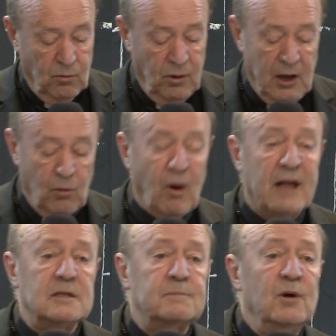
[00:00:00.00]
where
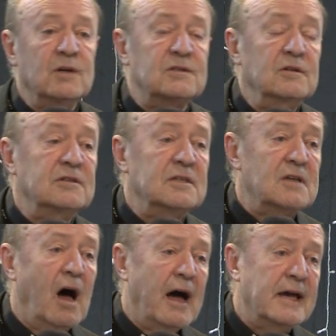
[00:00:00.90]
one's personal
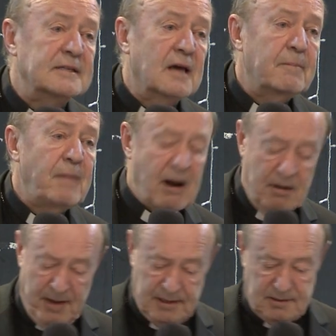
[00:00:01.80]
desires are
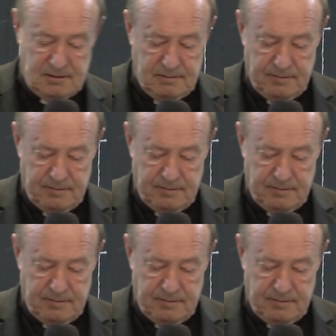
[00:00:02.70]
paramount.